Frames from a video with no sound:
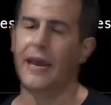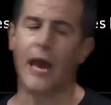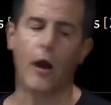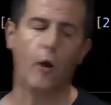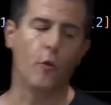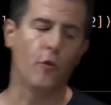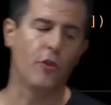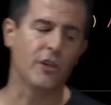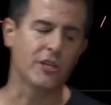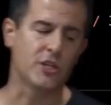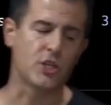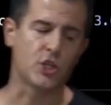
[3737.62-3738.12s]

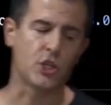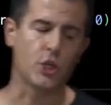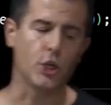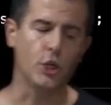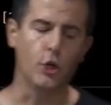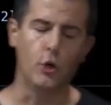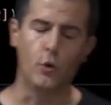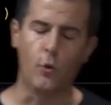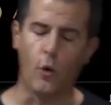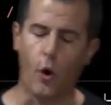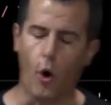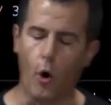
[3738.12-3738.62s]
Now, this
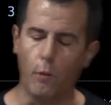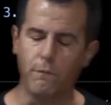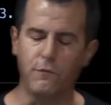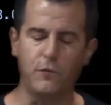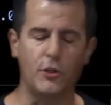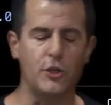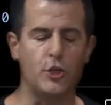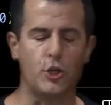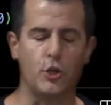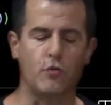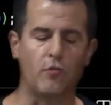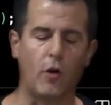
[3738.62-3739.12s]
too
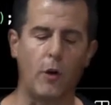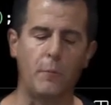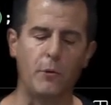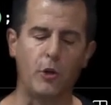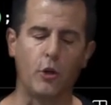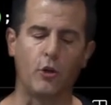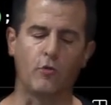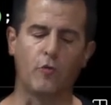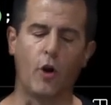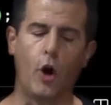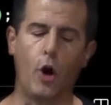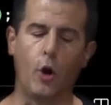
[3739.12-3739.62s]
hopefully should rub
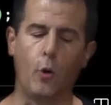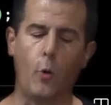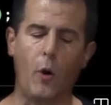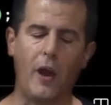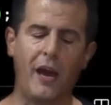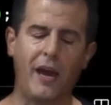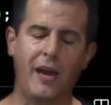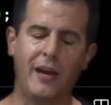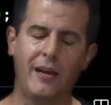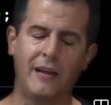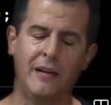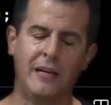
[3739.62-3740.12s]
you the wrong
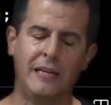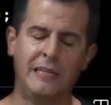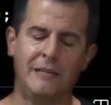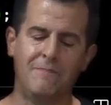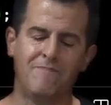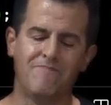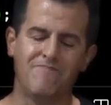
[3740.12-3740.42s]
way.